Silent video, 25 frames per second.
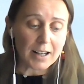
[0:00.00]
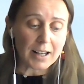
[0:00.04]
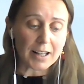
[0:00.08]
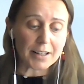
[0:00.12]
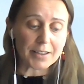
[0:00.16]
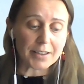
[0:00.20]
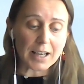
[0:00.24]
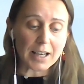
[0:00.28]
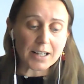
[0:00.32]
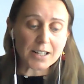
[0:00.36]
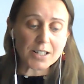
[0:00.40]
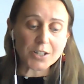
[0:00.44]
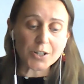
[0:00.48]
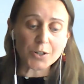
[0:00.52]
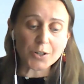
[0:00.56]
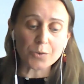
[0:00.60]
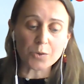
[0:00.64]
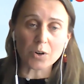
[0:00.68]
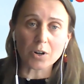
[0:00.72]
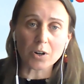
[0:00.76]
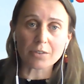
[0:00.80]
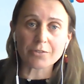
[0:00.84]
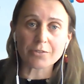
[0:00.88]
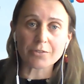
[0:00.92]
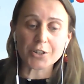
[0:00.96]
And thanks to you
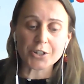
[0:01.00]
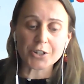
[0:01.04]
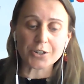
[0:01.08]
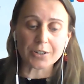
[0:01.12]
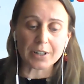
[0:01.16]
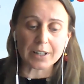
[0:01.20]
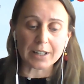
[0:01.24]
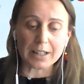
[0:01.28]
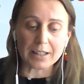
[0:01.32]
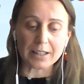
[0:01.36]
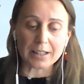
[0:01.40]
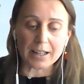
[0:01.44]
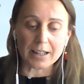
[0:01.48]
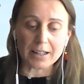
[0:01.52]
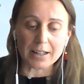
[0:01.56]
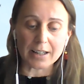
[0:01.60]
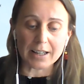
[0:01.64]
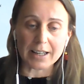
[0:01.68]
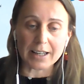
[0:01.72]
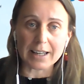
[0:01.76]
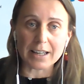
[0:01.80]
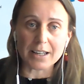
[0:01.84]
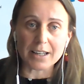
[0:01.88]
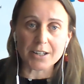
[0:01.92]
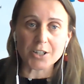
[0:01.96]
all for tuning in and
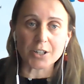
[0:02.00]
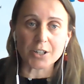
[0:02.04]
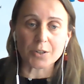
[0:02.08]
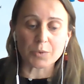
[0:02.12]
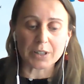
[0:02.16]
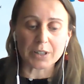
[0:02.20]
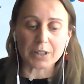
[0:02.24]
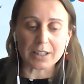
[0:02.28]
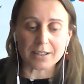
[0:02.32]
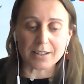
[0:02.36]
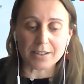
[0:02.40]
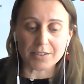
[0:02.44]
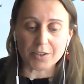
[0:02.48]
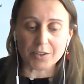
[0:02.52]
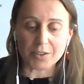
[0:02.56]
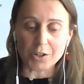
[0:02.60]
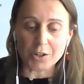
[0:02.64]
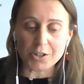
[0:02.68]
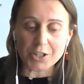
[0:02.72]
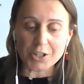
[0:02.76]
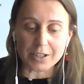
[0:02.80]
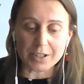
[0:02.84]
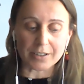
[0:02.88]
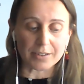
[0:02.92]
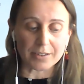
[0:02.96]
engaging with the
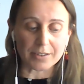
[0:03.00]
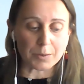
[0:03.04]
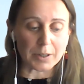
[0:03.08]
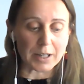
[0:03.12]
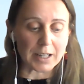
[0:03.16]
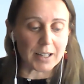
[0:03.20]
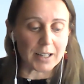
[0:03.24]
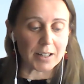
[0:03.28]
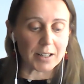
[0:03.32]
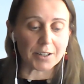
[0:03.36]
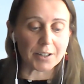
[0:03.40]
discussion as well.